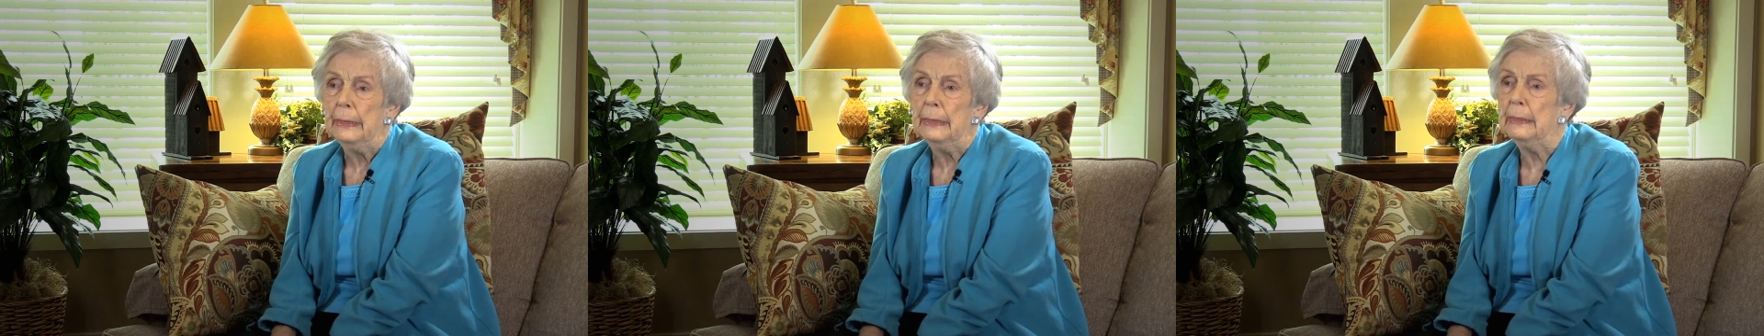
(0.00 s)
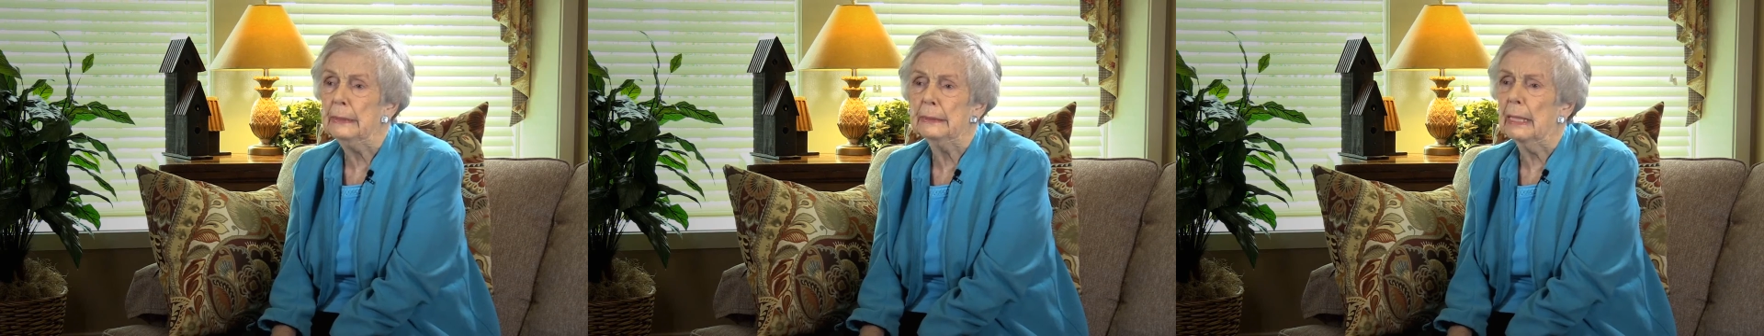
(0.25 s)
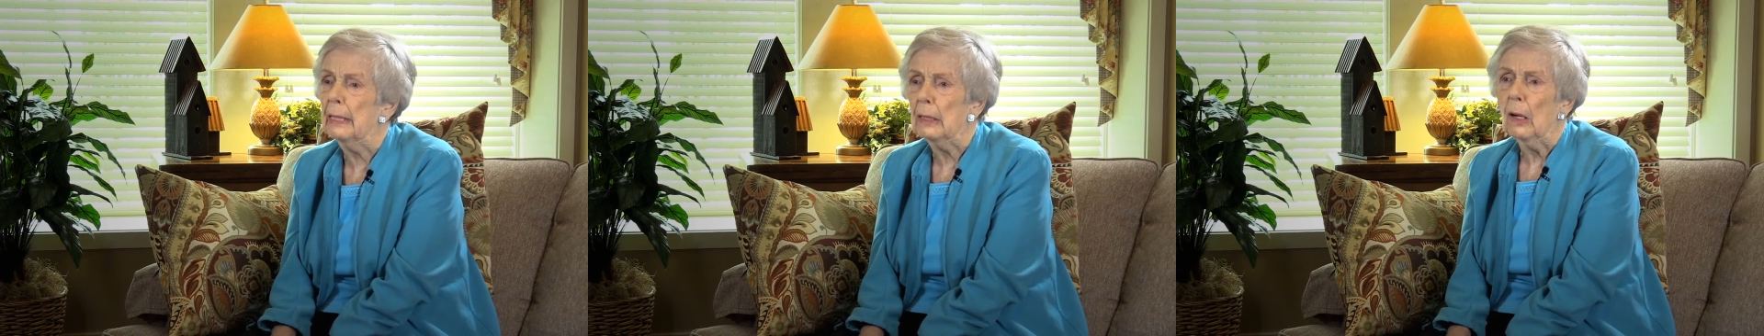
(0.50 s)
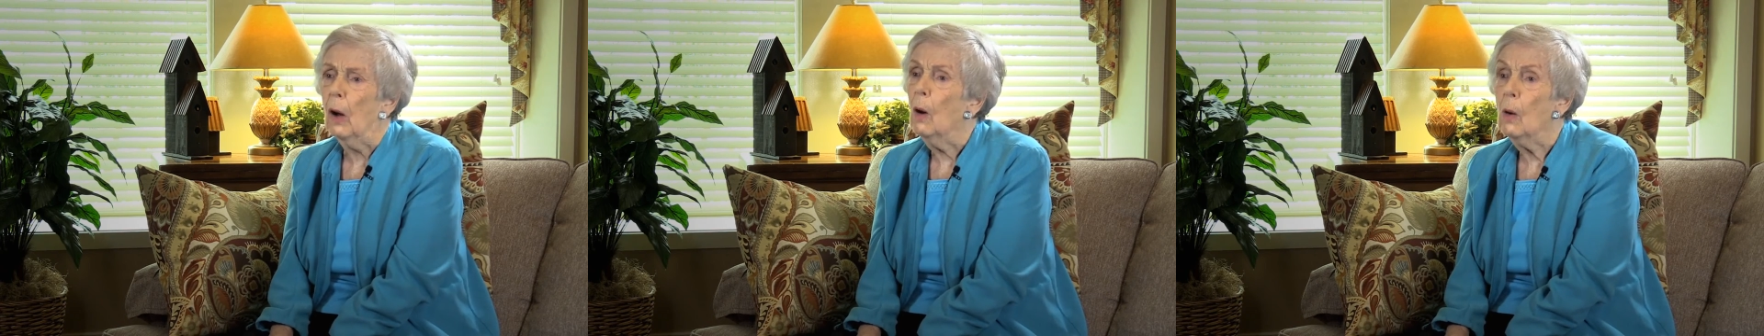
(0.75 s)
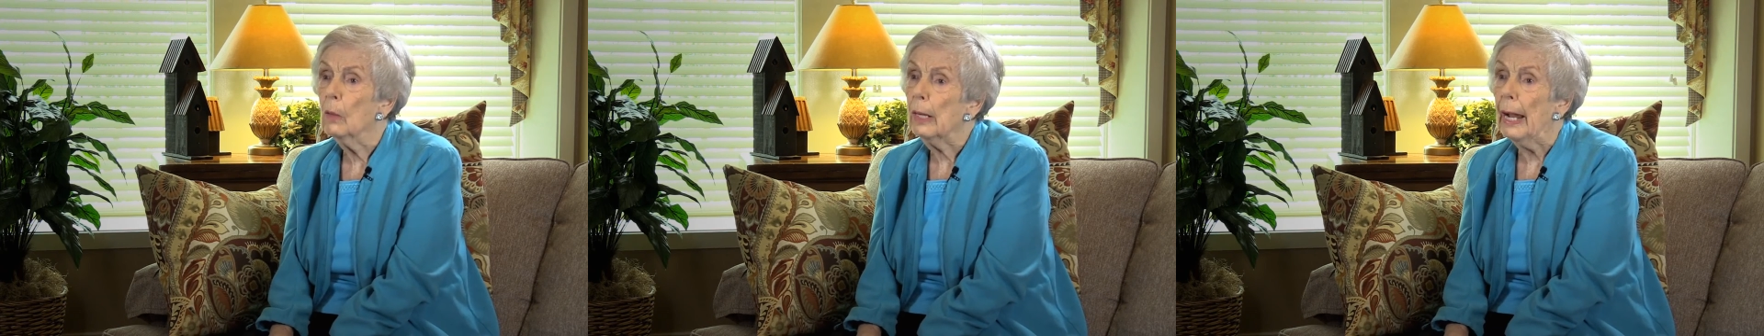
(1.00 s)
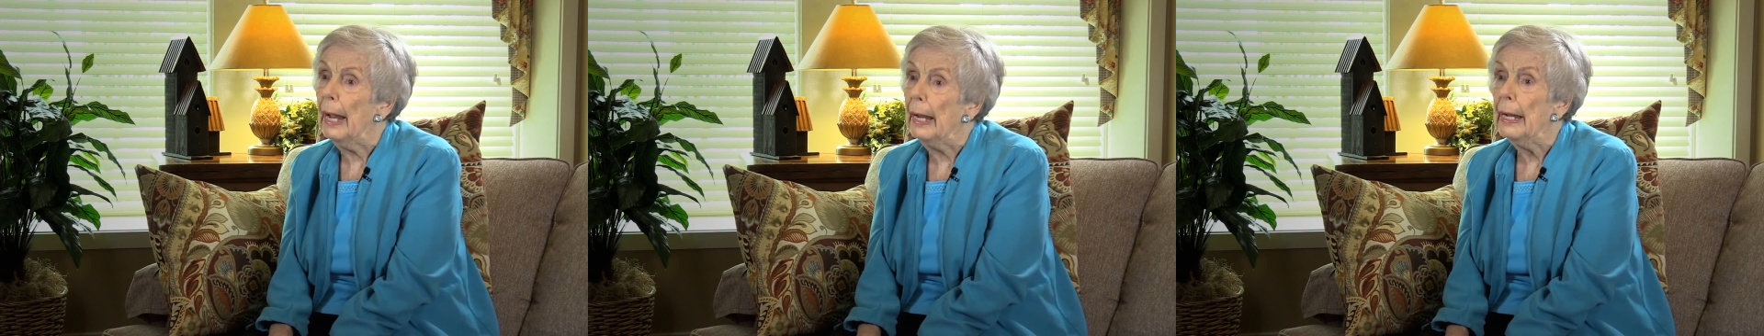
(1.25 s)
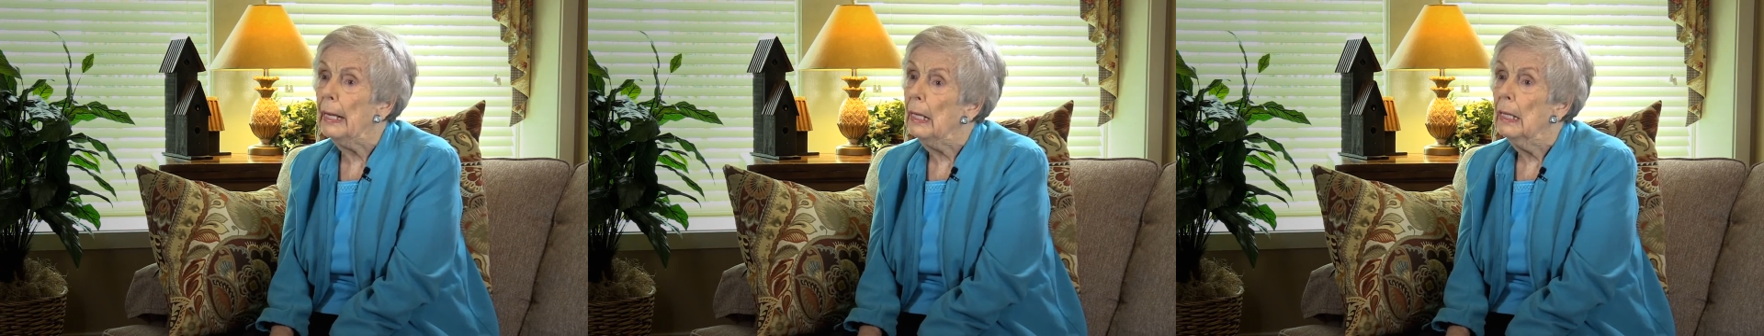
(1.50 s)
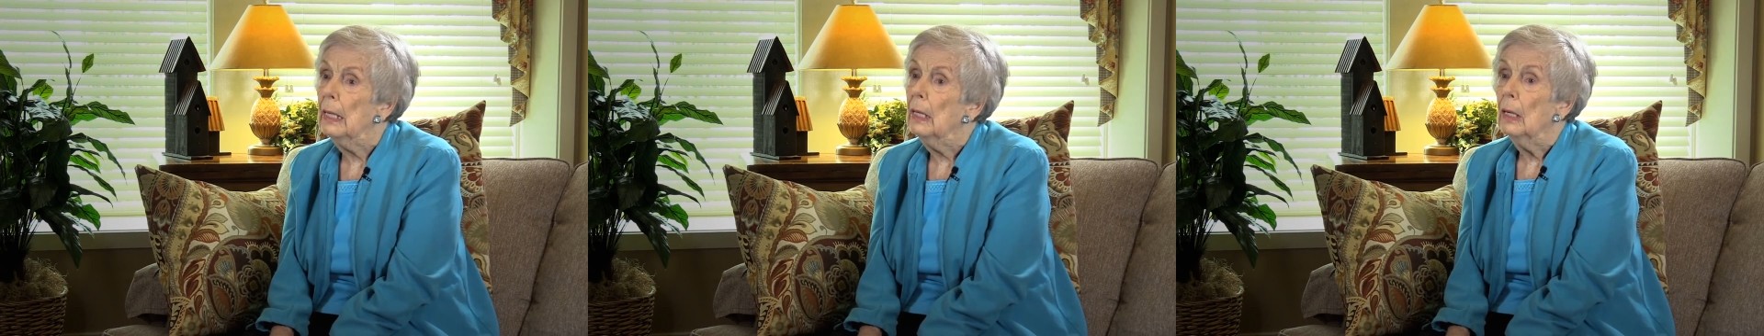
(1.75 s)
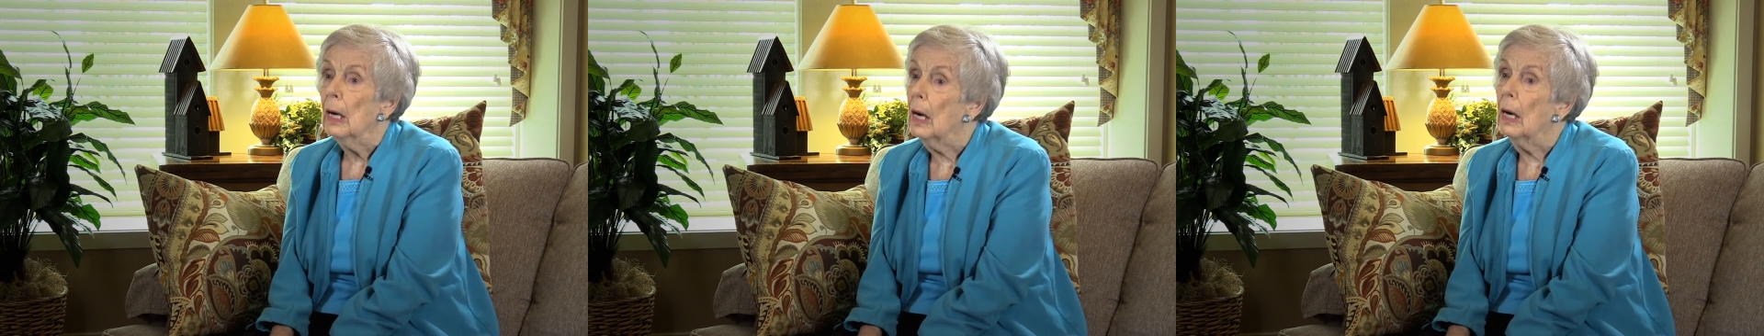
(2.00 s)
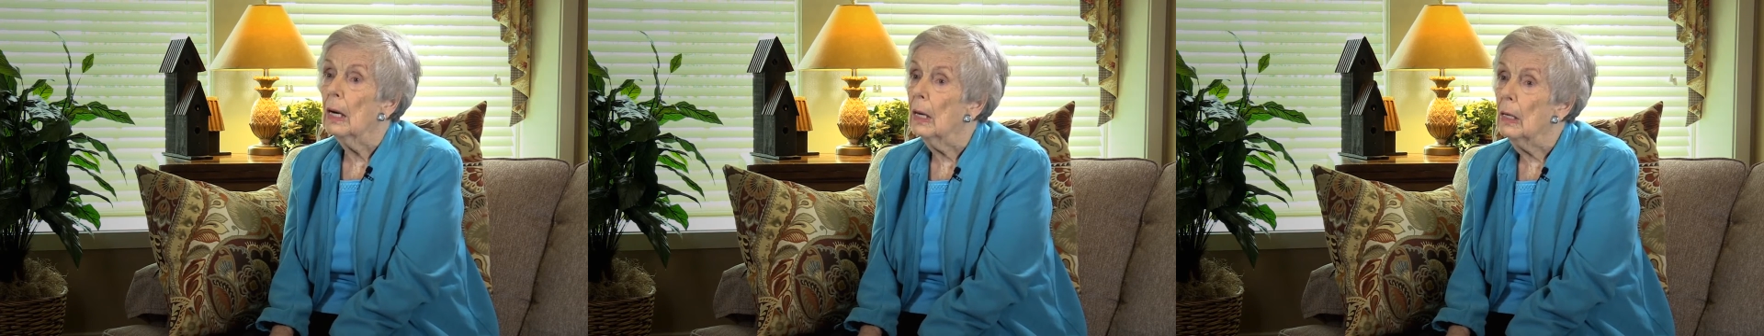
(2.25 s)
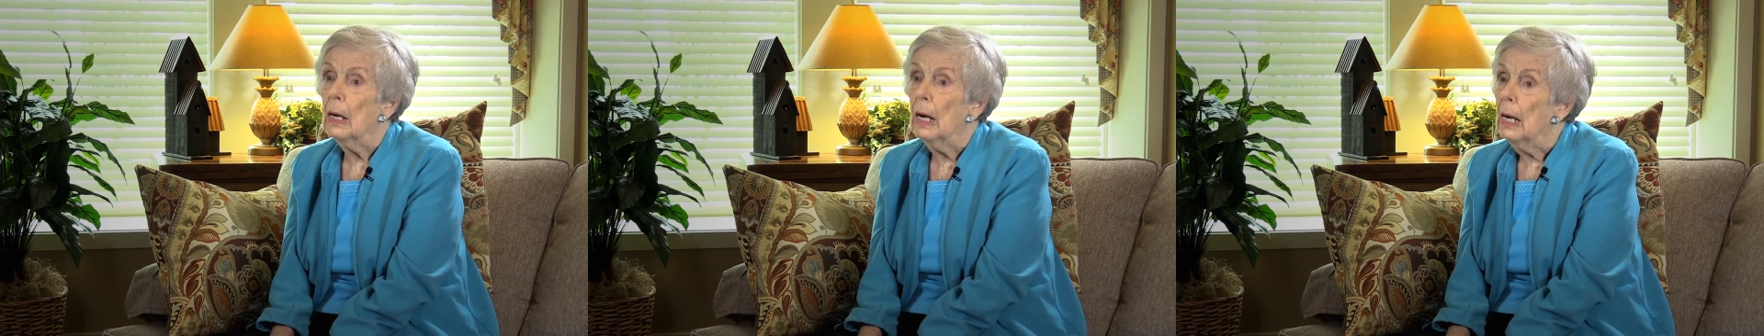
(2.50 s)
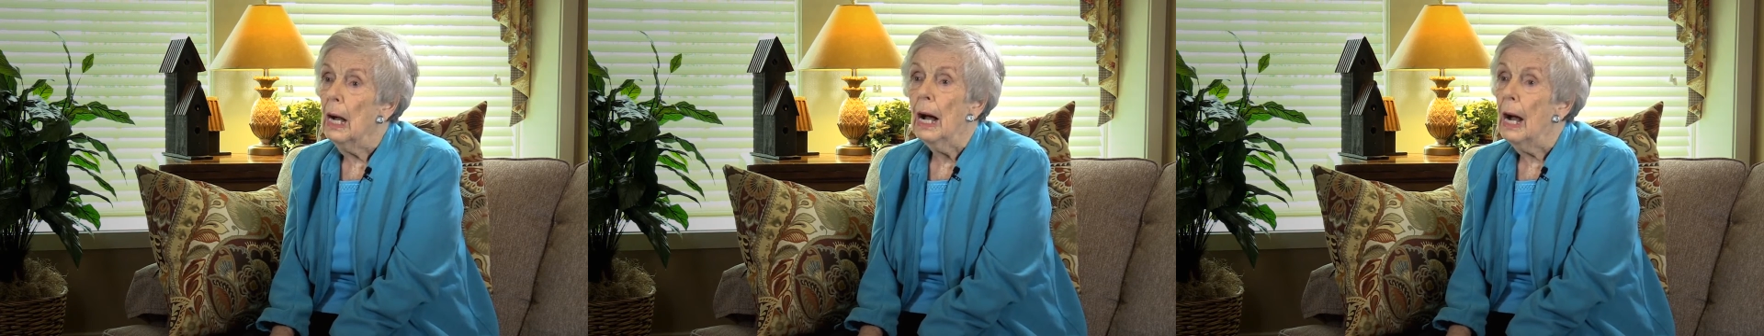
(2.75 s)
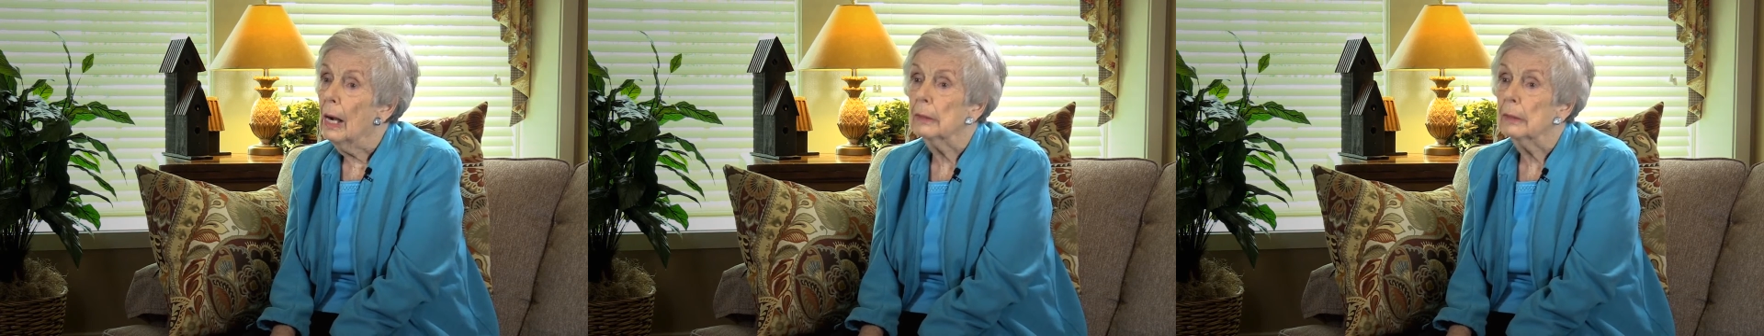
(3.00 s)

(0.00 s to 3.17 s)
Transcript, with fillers: He said, okay, I'll